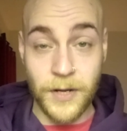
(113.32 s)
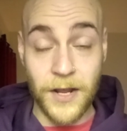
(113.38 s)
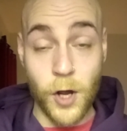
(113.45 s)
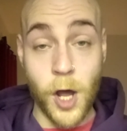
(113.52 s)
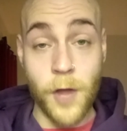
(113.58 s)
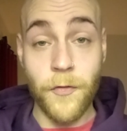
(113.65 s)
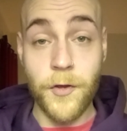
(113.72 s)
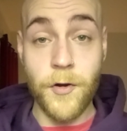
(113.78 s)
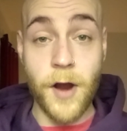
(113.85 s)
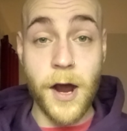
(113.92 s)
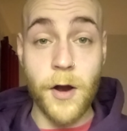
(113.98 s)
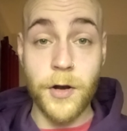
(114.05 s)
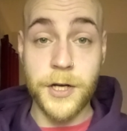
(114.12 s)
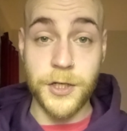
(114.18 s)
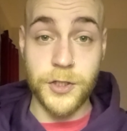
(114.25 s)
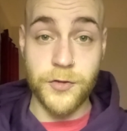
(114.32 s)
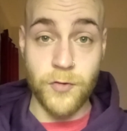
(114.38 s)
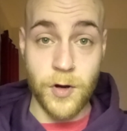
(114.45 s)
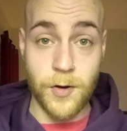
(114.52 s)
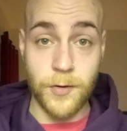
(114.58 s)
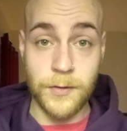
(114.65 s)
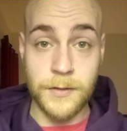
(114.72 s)
under our
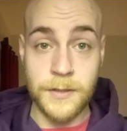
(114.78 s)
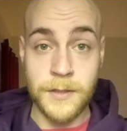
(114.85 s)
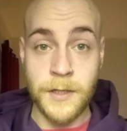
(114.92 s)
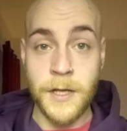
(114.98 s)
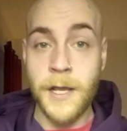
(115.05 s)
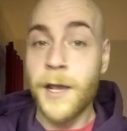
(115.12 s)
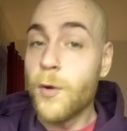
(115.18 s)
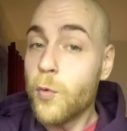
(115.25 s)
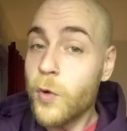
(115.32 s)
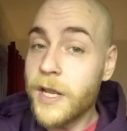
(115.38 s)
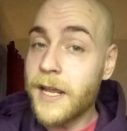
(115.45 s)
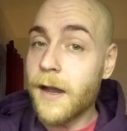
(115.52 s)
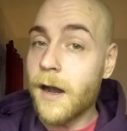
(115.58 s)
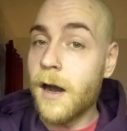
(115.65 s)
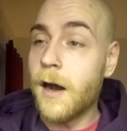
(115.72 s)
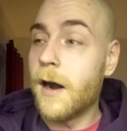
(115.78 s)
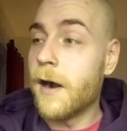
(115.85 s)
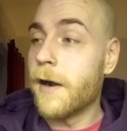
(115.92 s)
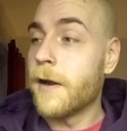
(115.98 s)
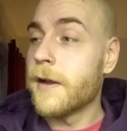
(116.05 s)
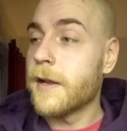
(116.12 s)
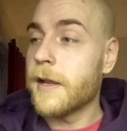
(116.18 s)
control, we
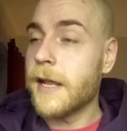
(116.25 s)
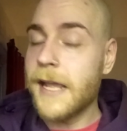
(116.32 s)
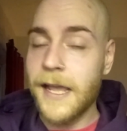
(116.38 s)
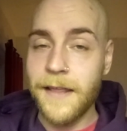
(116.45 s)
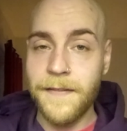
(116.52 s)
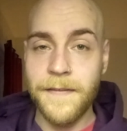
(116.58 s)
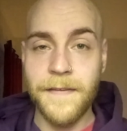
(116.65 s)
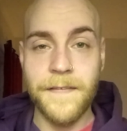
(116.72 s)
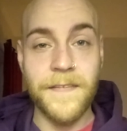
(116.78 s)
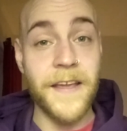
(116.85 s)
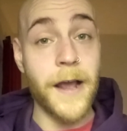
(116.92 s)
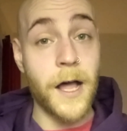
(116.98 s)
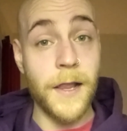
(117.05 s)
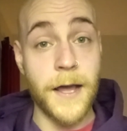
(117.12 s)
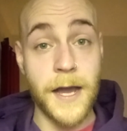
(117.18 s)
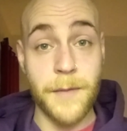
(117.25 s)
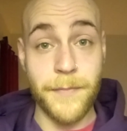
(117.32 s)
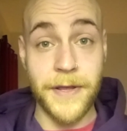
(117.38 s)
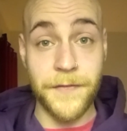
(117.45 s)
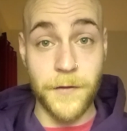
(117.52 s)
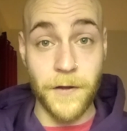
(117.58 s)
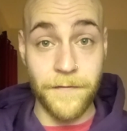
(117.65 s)
are in the
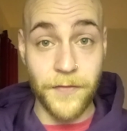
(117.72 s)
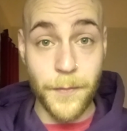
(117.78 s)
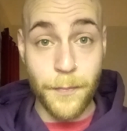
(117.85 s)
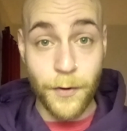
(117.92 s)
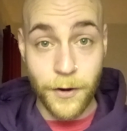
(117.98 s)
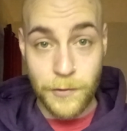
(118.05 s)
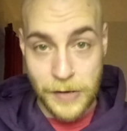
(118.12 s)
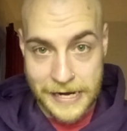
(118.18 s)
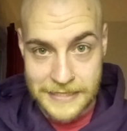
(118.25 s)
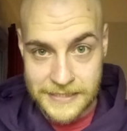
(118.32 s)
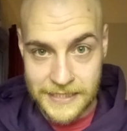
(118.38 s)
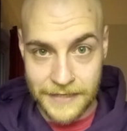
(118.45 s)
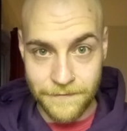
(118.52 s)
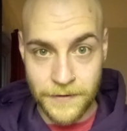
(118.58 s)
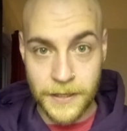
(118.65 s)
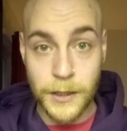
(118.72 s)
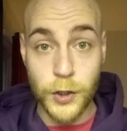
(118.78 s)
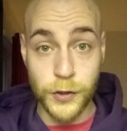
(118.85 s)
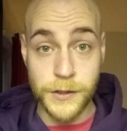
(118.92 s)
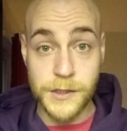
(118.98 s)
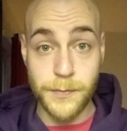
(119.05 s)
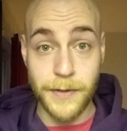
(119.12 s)
alignment of the progressive
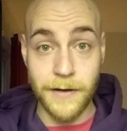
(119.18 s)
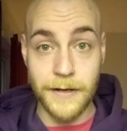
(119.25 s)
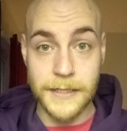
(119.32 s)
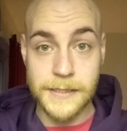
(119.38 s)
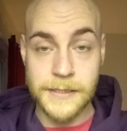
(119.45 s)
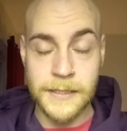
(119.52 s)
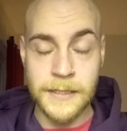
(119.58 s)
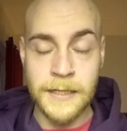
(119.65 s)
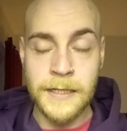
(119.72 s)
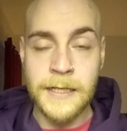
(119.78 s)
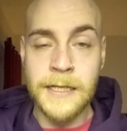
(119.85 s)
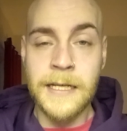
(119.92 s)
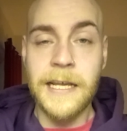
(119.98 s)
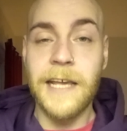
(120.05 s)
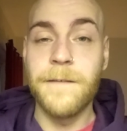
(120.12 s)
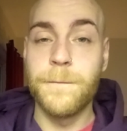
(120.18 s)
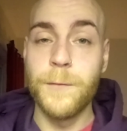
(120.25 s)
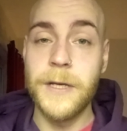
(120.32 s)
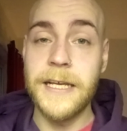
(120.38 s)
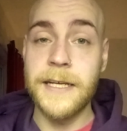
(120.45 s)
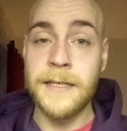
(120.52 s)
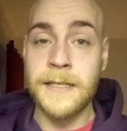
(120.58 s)
good spirits. If
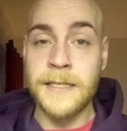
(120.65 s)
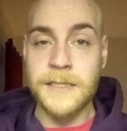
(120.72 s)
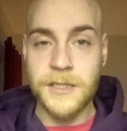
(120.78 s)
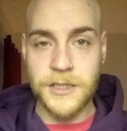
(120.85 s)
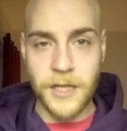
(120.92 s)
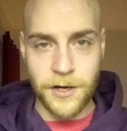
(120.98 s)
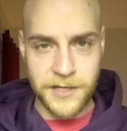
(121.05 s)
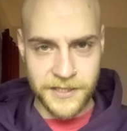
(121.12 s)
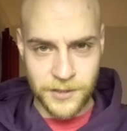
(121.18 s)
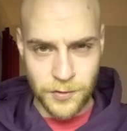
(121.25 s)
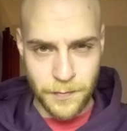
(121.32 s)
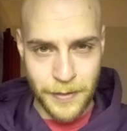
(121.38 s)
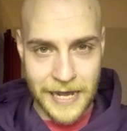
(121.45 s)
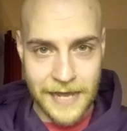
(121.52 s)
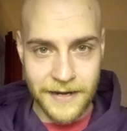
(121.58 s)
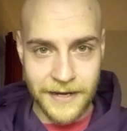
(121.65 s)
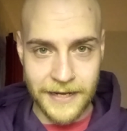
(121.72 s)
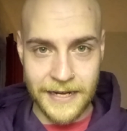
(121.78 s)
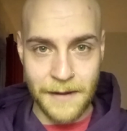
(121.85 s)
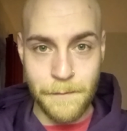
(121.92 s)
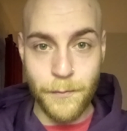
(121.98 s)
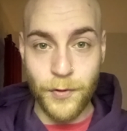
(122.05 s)
we starting to
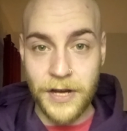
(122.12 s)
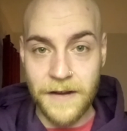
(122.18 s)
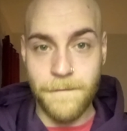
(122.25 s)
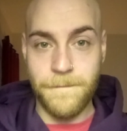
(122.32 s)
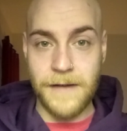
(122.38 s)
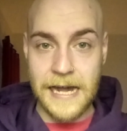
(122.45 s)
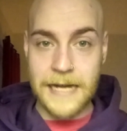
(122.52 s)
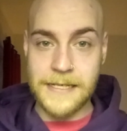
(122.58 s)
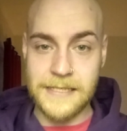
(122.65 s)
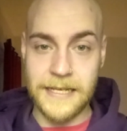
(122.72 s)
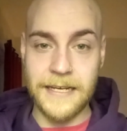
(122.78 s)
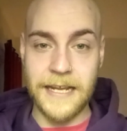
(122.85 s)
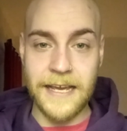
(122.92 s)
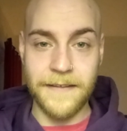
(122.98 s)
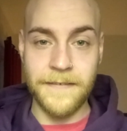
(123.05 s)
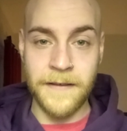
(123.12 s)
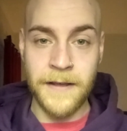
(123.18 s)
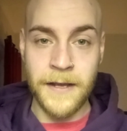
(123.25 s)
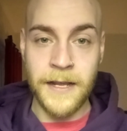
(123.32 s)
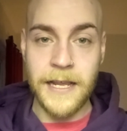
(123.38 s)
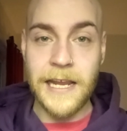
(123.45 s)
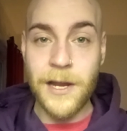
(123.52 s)
panic and breathe fast and get
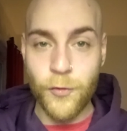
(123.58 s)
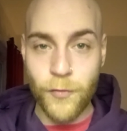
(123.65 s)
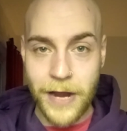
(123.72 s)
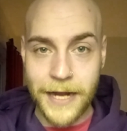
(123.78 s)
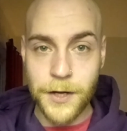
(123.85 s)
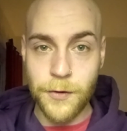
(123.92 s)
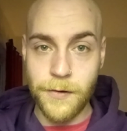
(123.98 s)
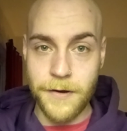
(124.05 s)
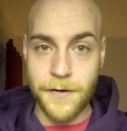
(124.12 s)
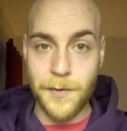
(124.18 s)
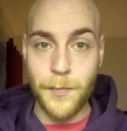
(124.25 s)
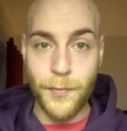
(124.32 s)
irregular